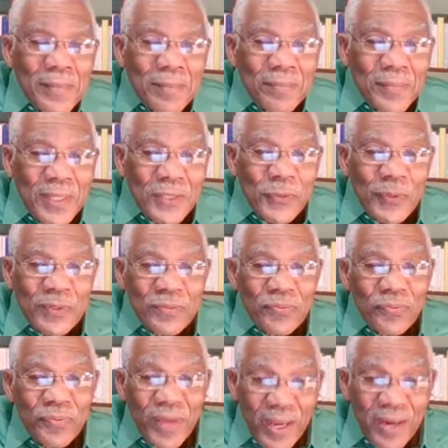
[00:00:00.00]
This was
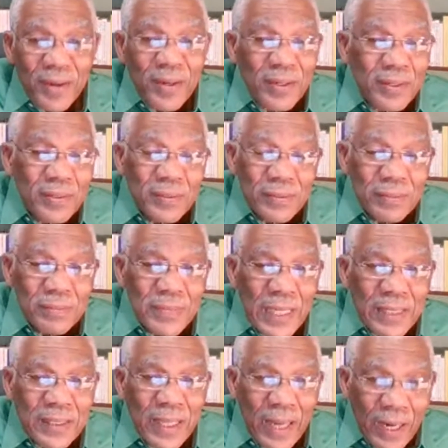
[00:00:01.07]
rare
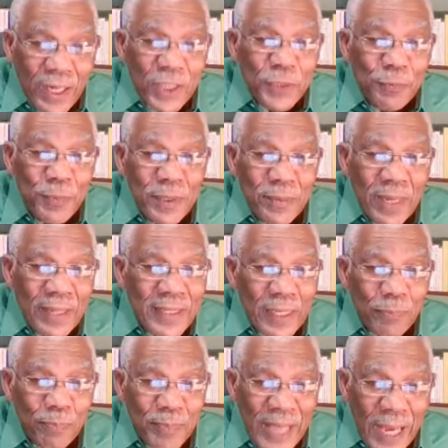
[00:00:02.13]
that
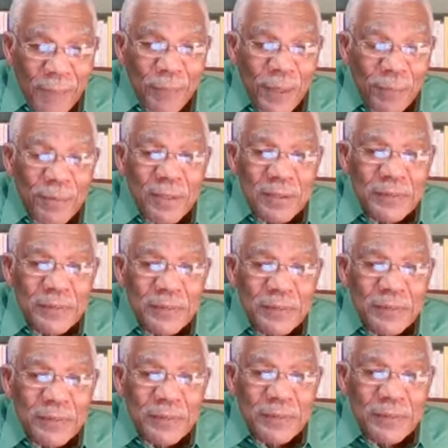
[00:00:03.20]
that black people
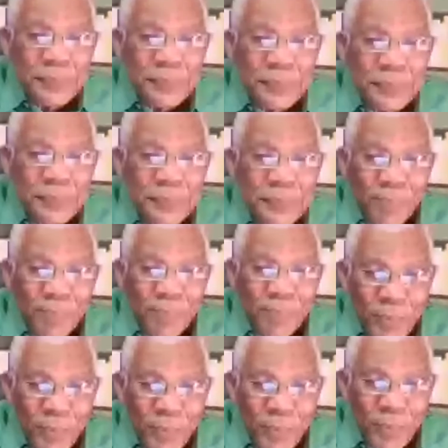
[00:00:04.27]
and brown
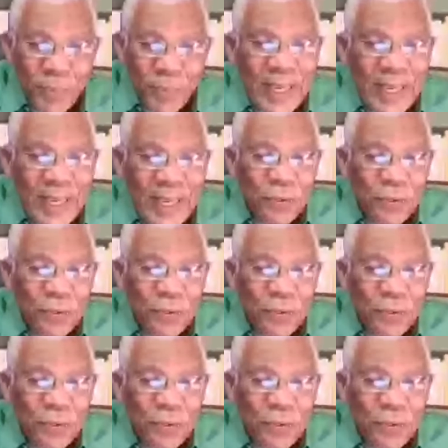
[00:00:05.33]
people, the mulattoes,